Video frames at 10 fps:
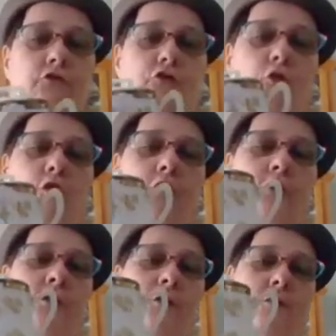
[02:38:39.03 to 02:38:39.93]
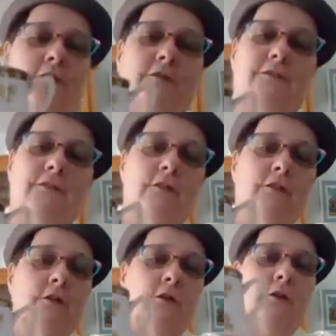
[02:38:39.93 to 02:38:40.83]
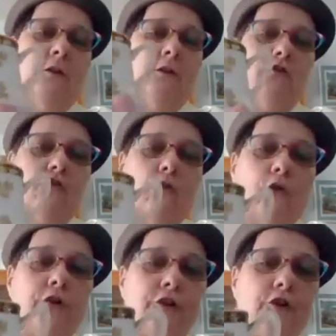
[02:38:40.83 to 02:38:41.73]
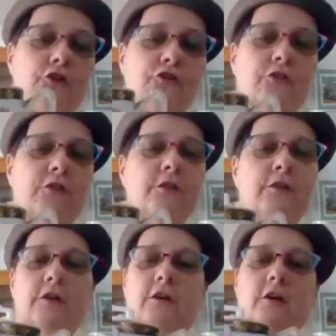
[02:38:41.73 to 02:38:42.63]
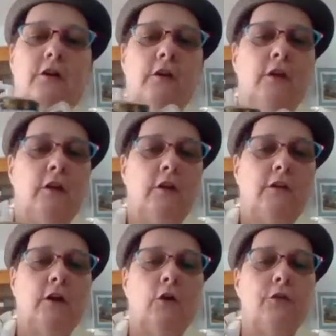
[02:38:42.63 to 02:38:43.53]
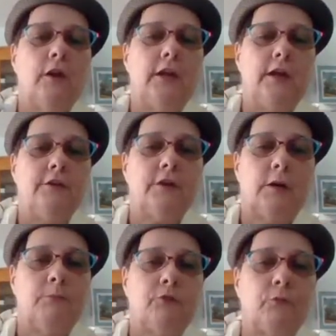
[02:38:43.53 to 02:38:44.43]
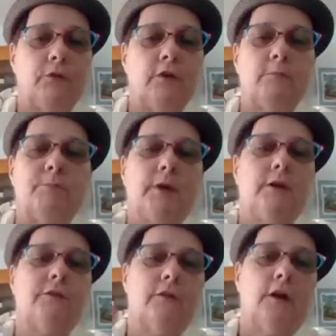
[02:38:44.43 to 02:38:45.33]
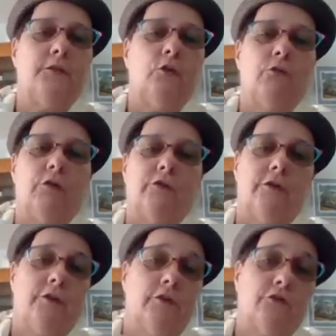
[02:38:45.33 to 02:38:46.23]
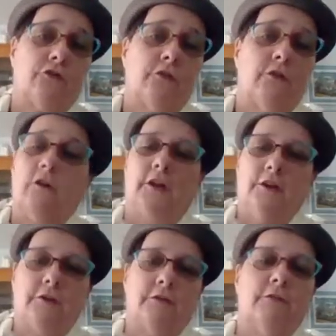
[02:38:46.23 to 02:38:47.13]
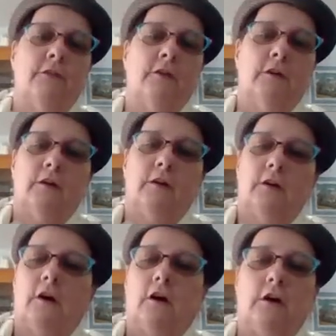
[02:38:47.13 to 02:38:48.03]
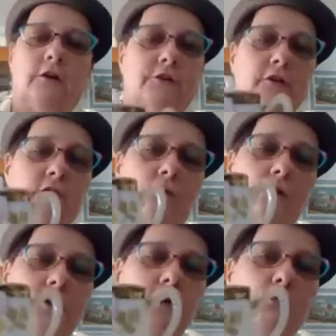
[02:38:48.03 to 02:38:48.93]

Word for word: sugar, too. a sugar dish. Now the lid comes with it, but it's not the original dish lid. Uh, it does look good